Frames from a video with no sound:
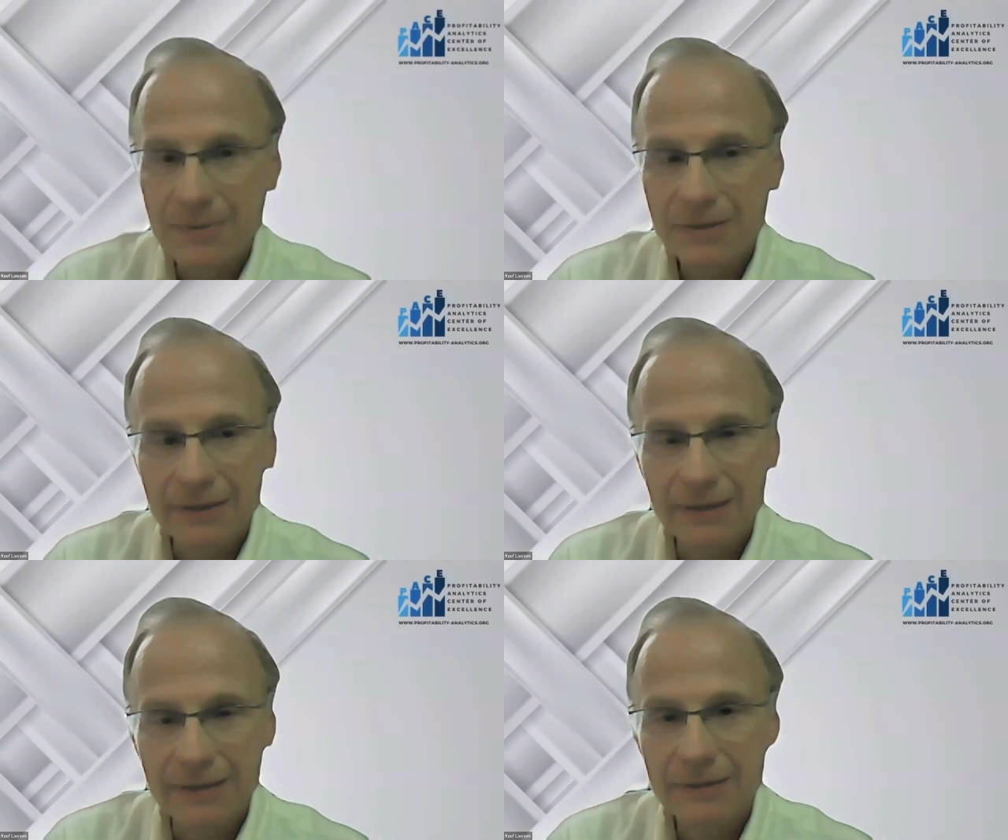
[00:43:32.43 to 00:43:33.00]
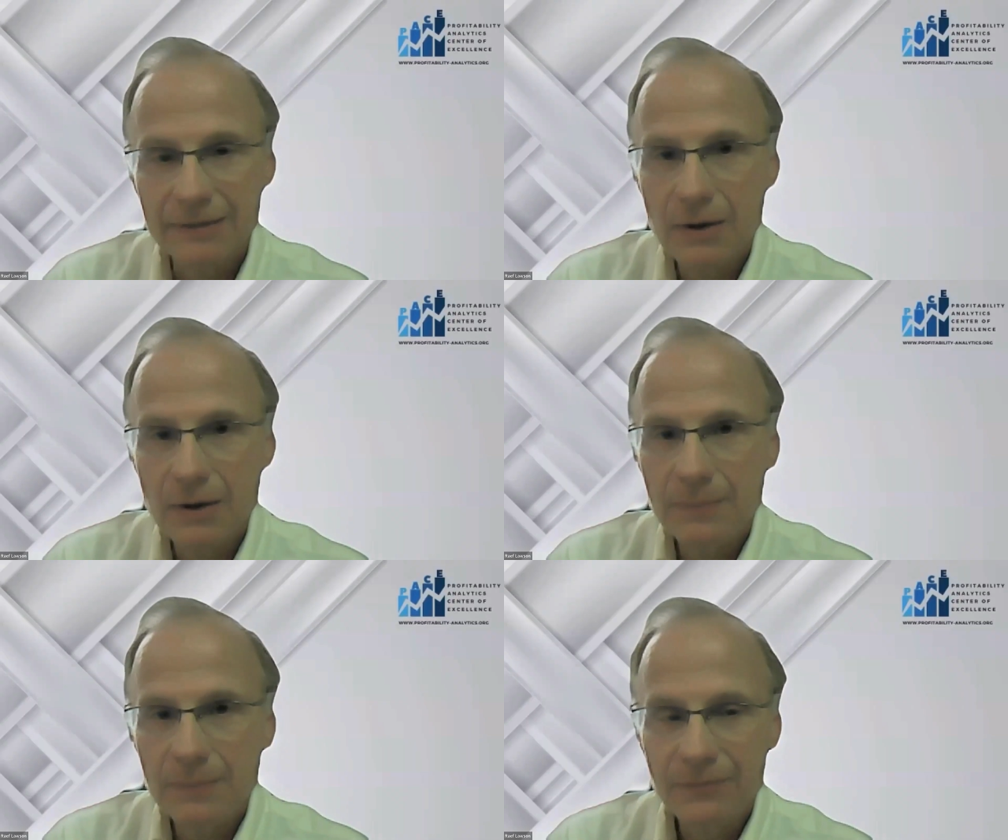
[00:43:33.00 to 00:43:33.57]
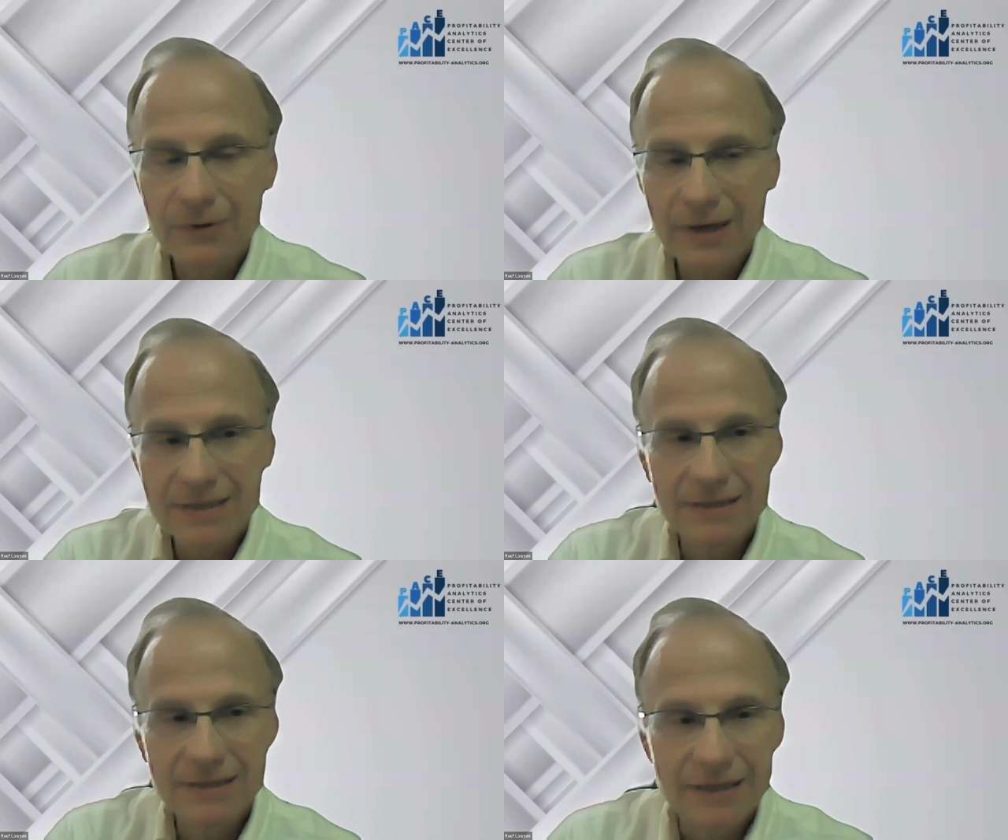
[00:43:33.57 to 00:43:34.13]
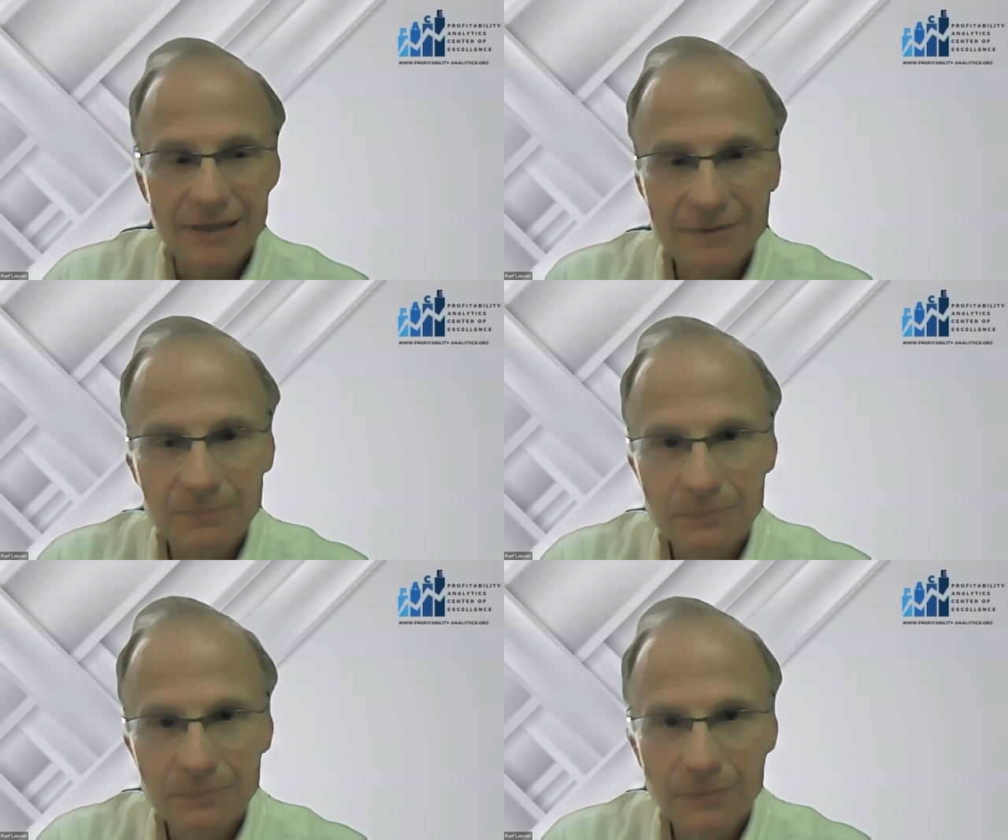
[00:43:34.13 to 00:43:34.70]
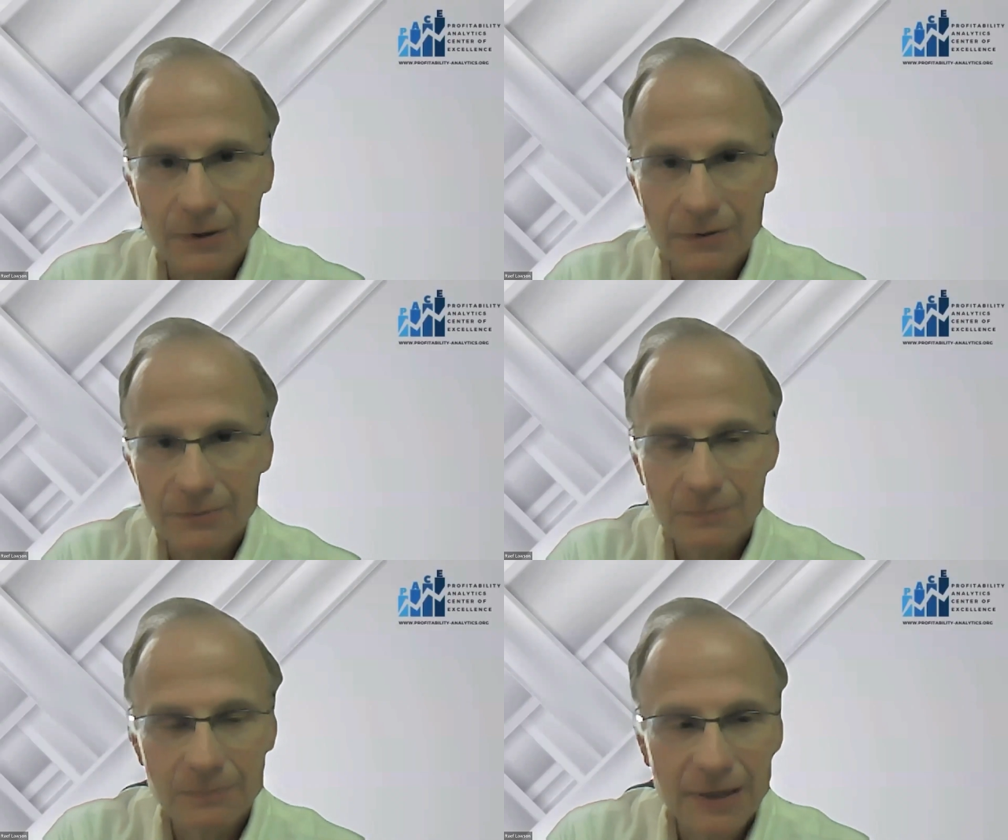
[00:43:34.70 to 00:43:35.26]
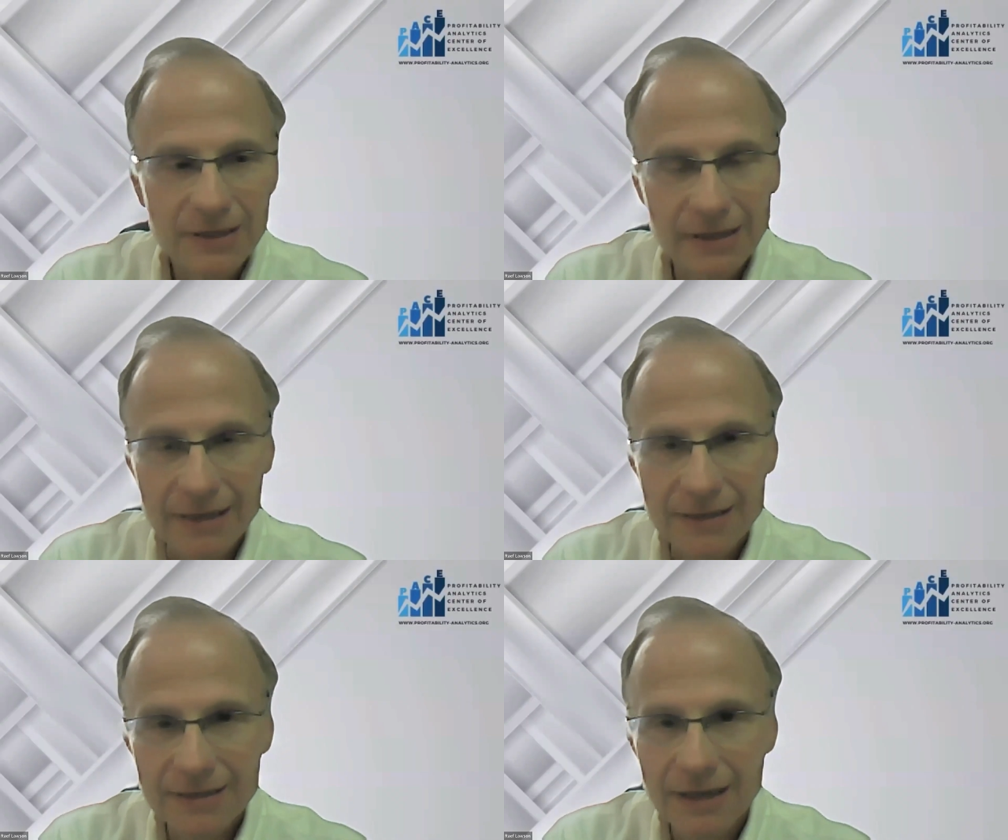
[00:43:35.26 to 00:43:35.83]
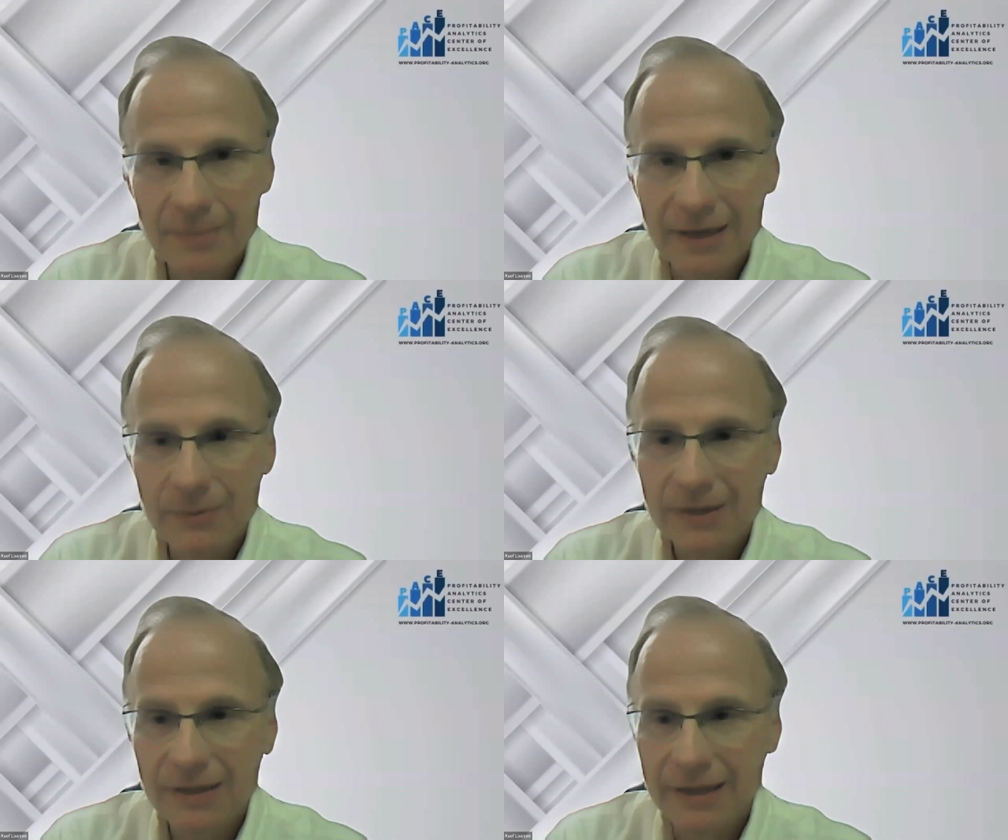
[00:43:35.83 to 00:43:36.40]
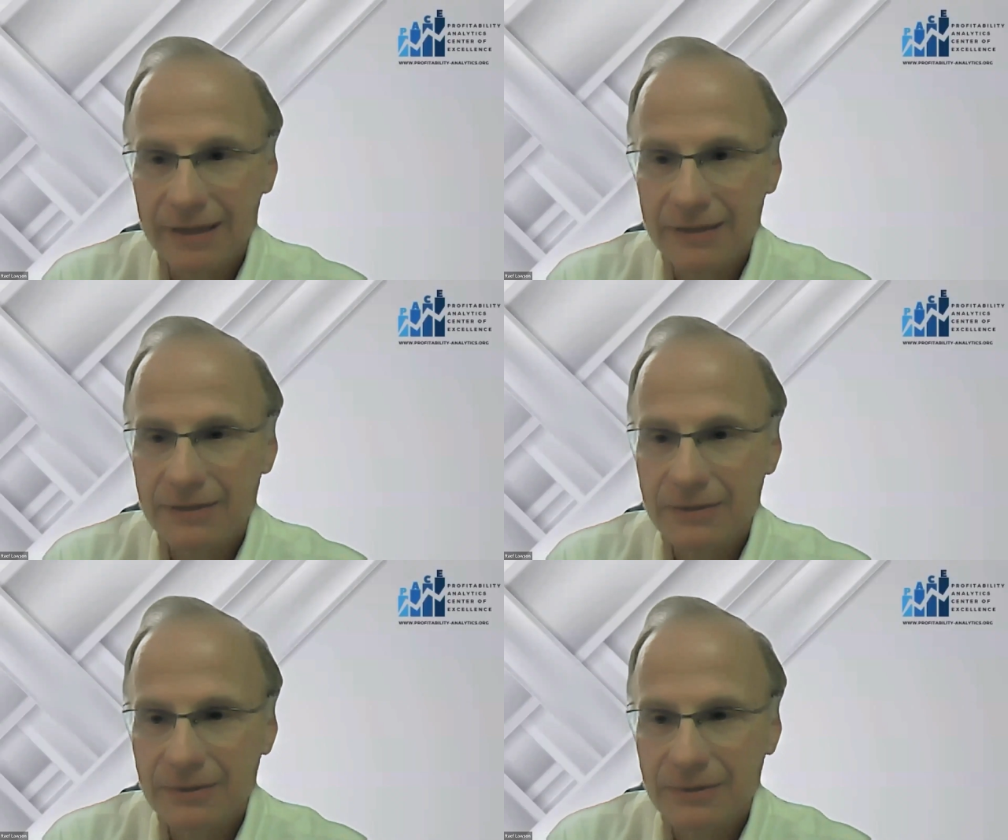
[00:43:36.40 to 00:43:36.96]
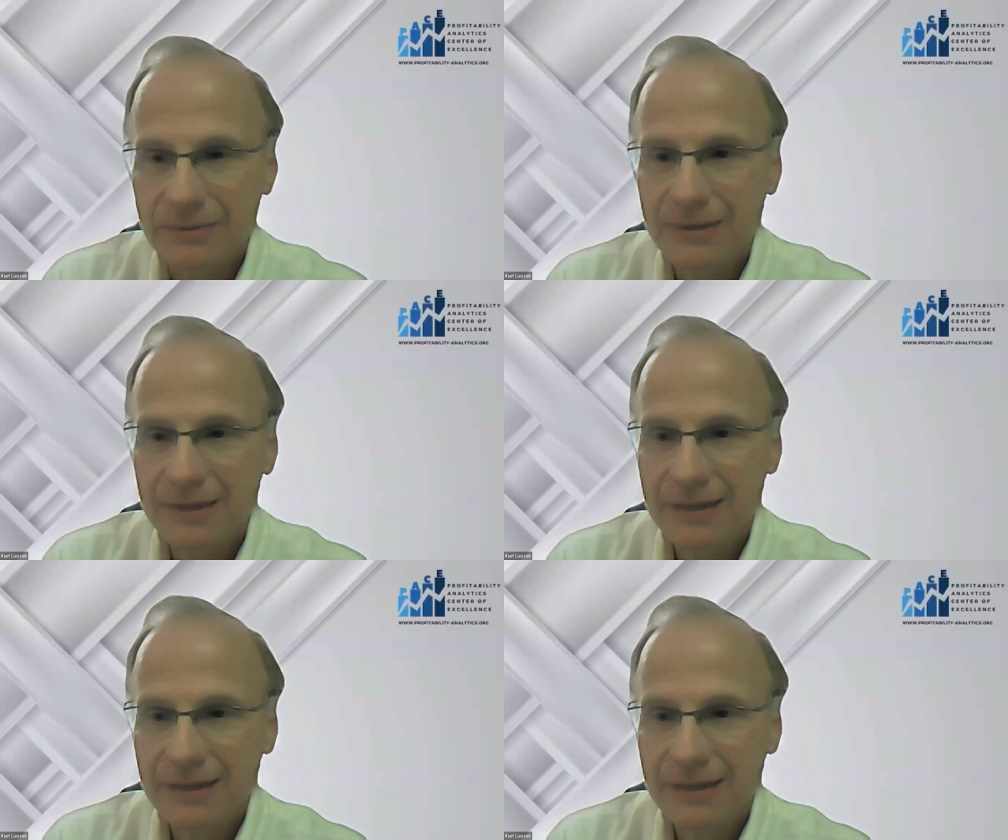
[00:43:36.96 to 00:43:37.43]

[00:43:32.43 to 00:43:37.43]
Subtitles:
Absolutely. Before I ask the next or mention the next comment, I would like to